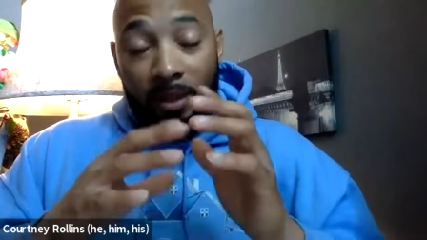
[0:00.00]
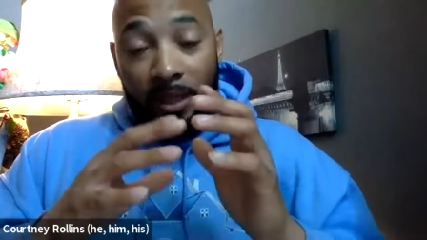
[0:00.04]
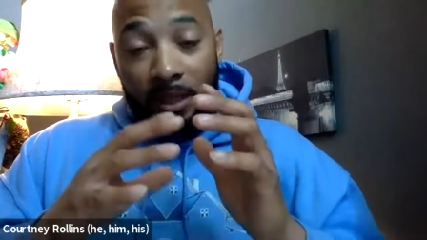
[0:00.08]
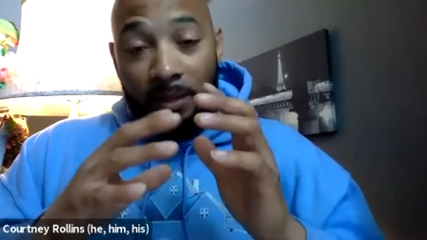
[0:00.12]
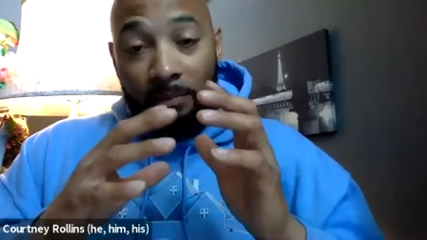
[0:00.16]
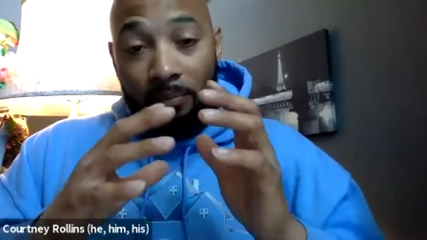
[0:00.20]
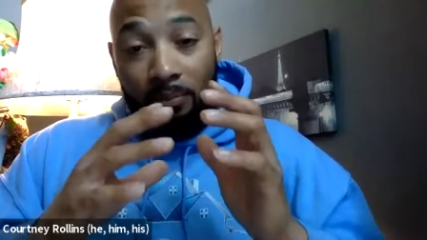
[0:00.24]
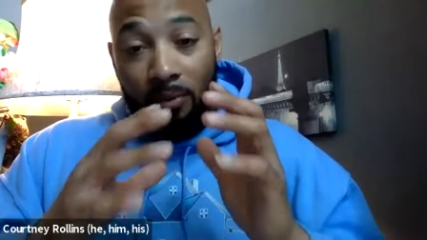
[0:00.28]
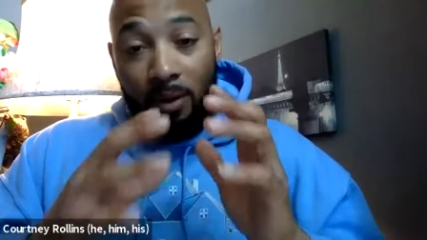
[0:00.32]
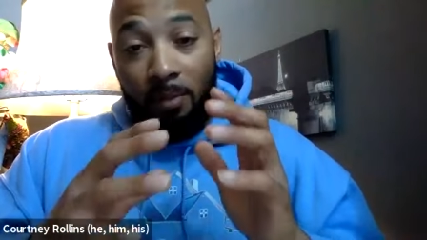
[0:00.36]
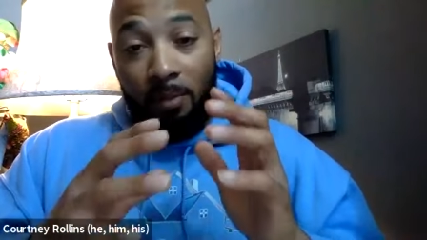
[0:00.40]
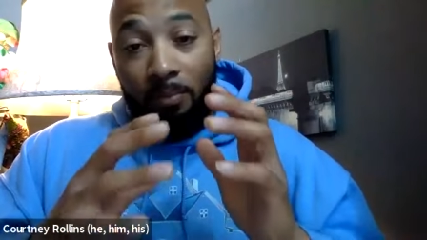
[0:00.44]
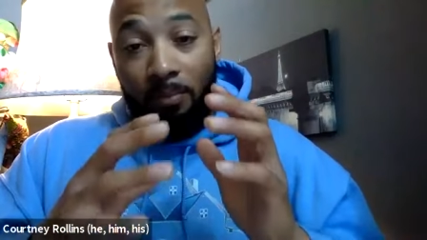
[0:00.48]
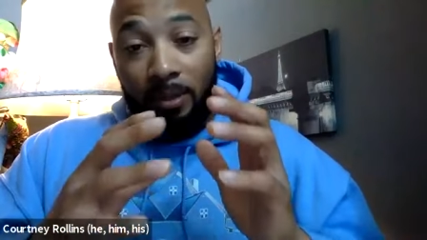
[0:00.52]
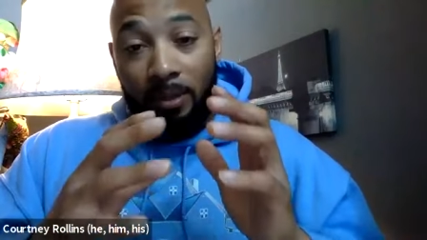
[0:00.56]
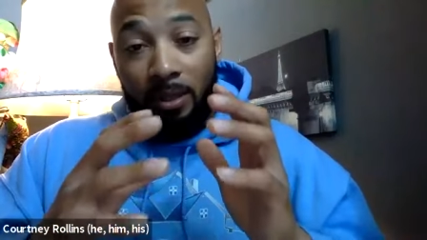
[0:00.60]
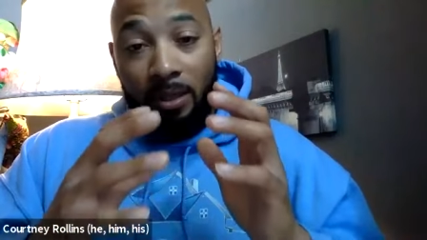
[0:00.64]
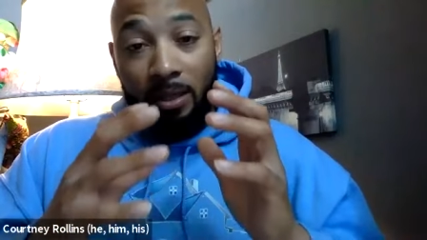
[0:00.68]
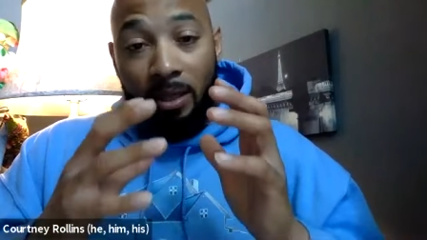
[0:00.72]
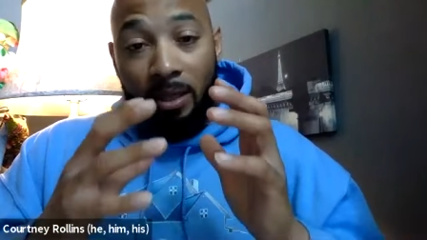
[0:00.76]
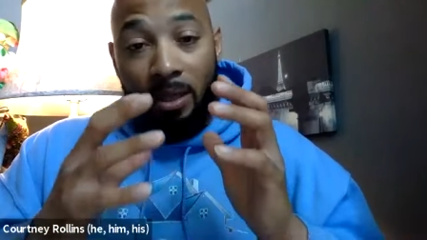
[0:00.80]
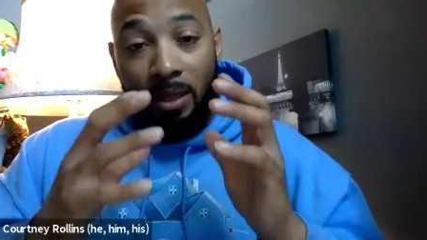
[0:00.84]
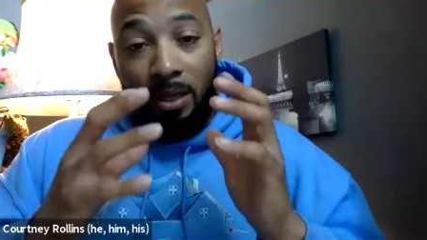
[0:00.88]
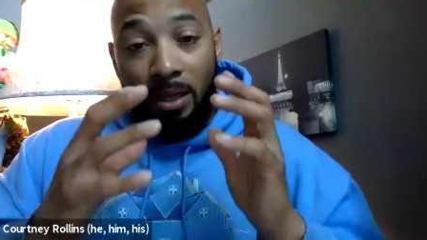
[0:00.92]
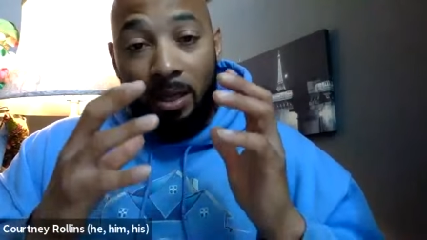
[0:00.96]
that
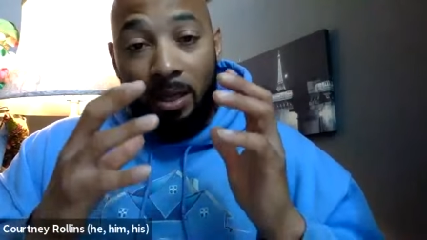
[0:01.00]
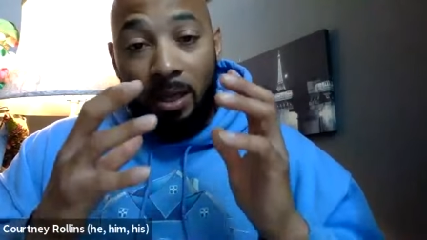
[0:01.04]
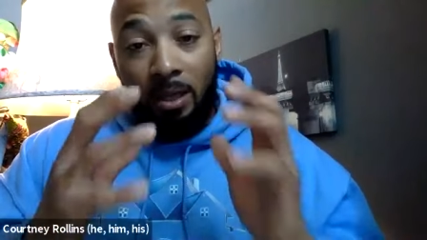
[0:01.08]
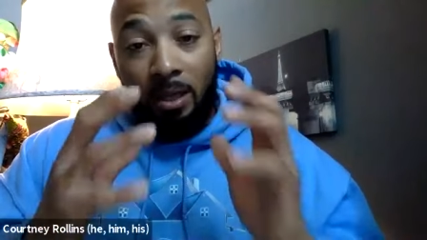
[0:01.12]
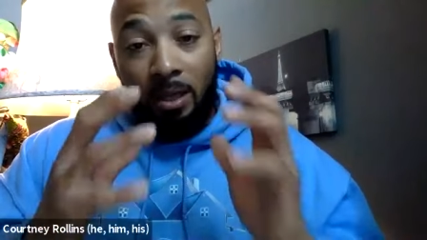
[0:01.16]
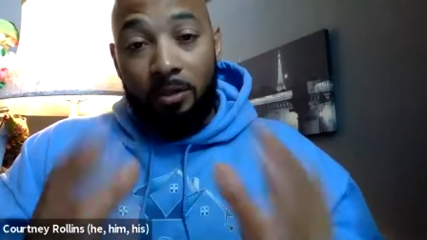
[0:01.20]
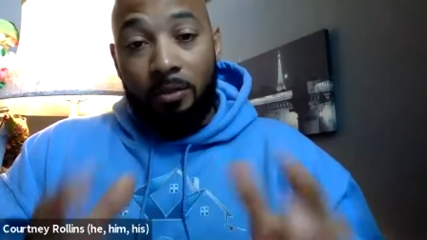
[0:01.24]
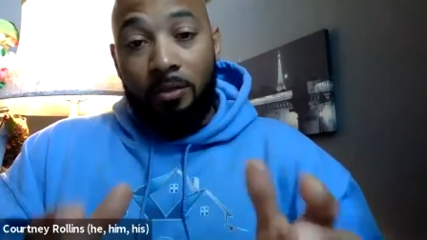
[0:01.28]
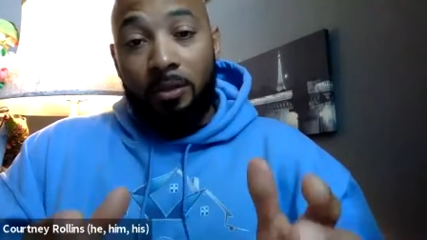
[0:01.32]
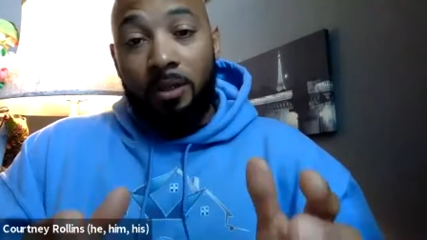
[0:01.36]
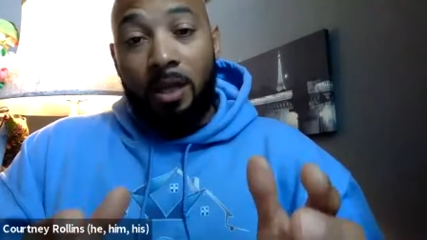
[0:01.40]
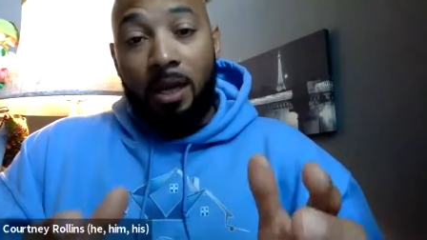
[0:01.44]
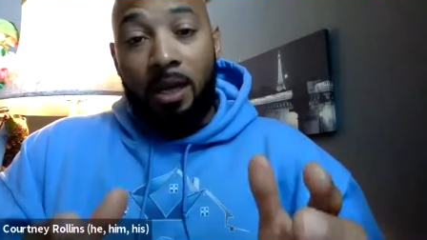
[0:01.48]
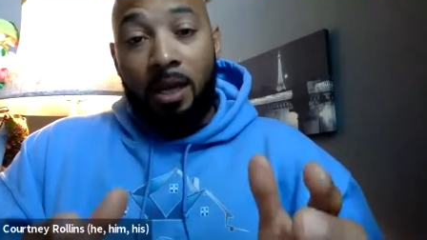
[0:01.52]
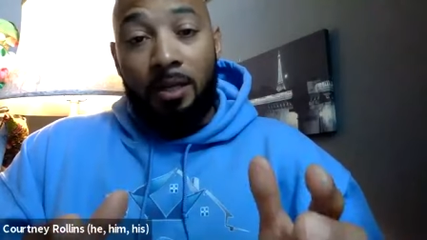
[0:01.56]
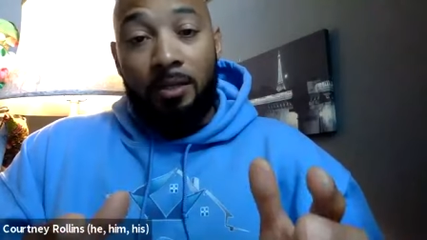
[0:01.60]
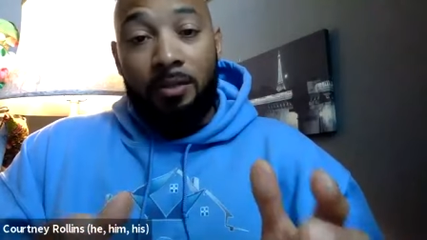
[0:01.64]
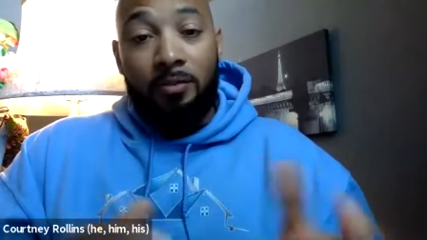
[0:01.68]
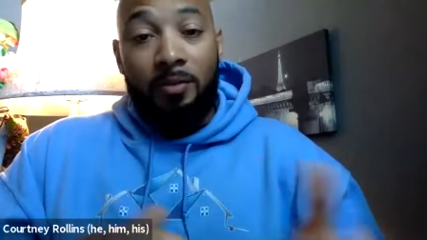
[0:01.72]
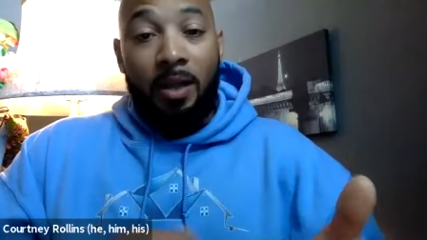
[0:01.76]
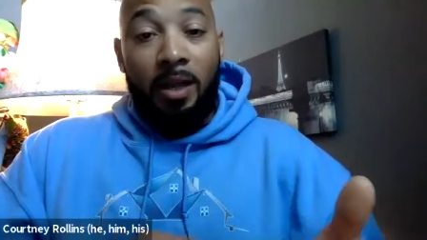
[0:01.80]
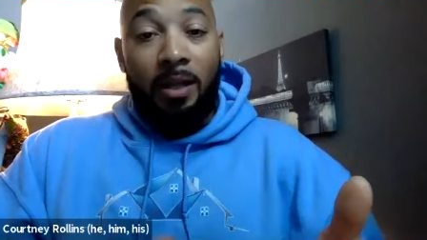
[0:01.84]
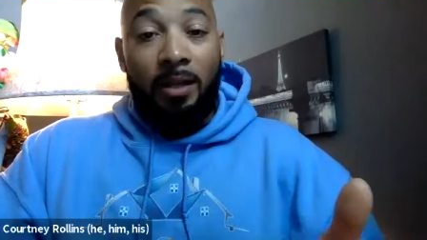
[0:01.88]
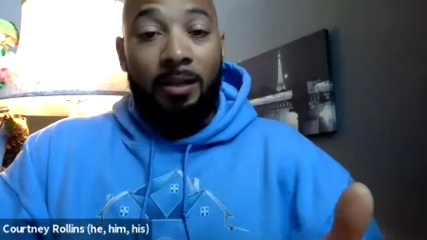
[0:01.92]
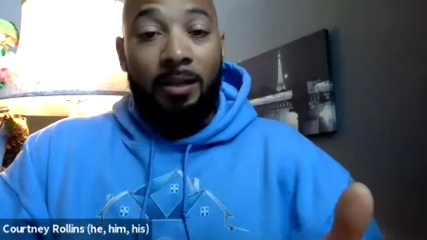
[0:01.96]
property under
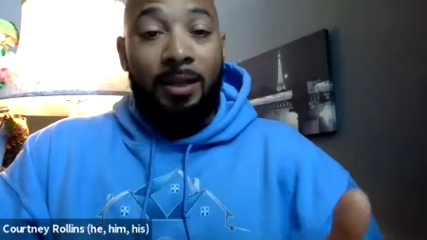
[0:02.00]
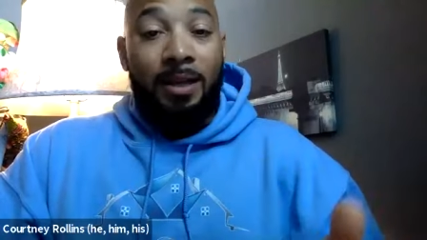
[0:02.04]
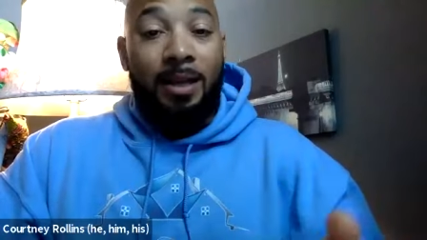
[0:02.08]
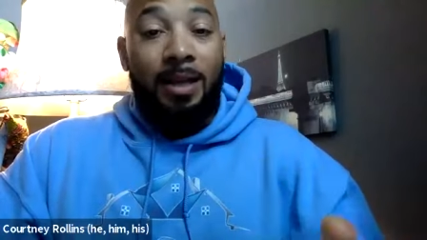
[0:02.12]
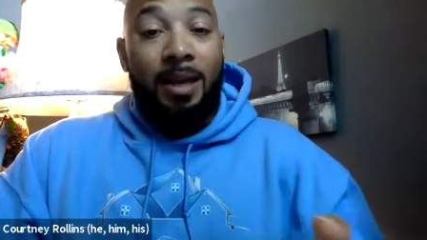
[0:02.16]
contract.